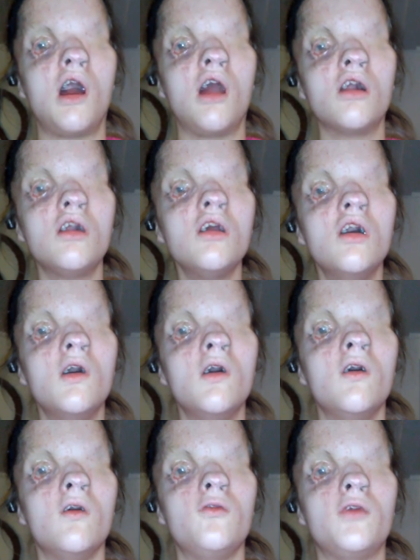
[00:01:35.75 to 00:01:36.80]
are
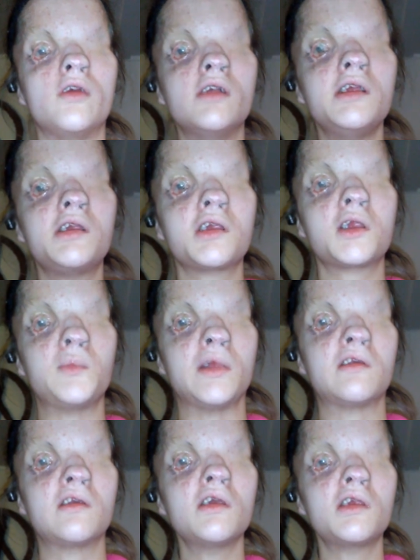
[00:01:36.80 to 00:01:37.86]
very
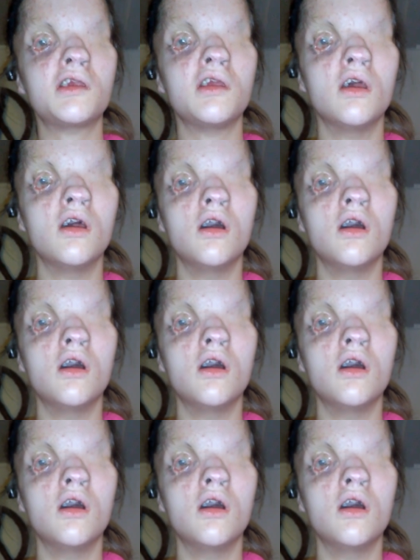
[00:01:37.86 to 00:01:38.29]
suspicious.